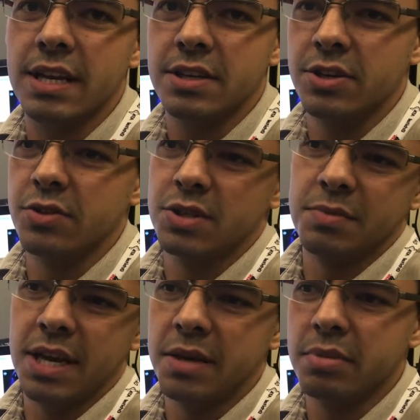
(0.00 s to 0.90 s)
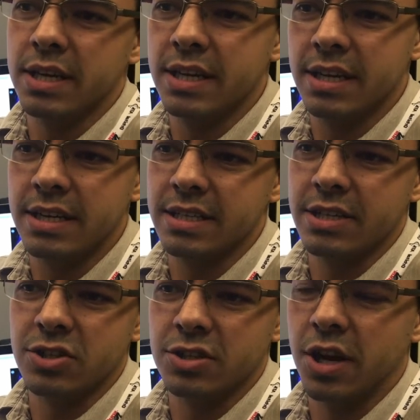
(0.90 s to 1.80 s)
like, you know, some gameplays
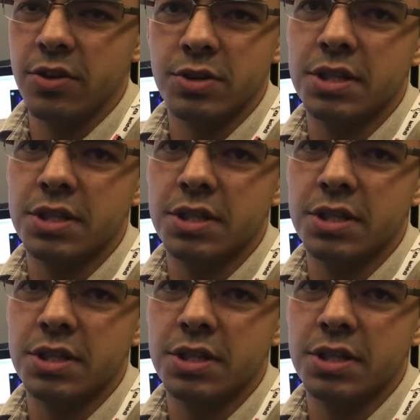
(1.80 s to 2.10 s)
and just other